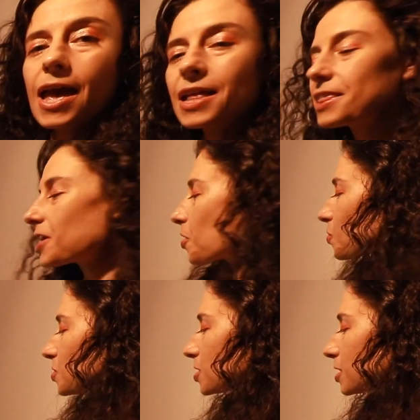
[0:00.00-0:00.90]
and the
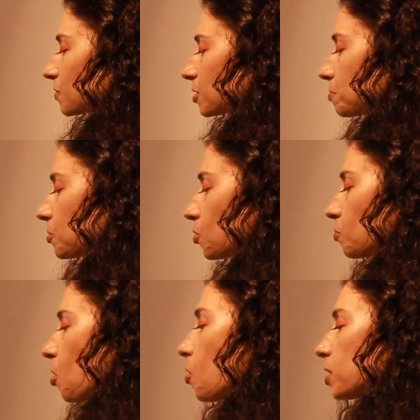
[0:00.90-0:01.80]
onset of the
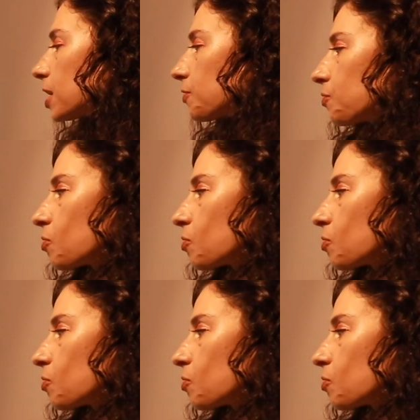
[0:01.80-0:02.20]
pulmonic